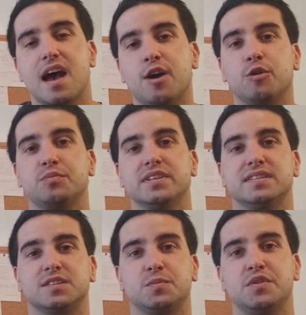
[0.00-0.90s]
I hope
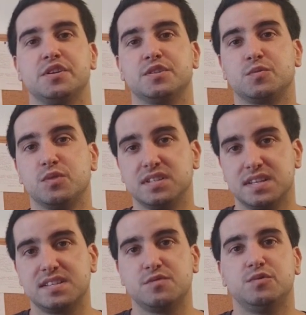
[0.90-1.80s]
this experience was
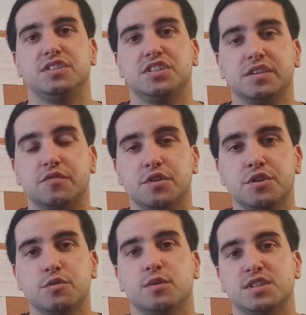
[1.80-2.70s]
as enriching for
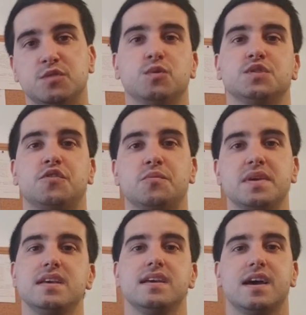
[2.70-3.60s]
you as it was for
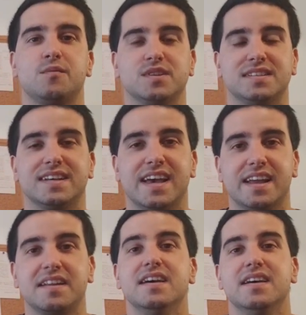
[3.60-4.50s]
me, and once
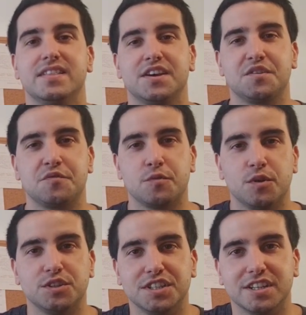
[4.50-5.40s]
again, thank you for
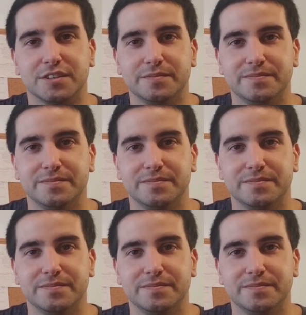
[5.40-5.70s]
watching.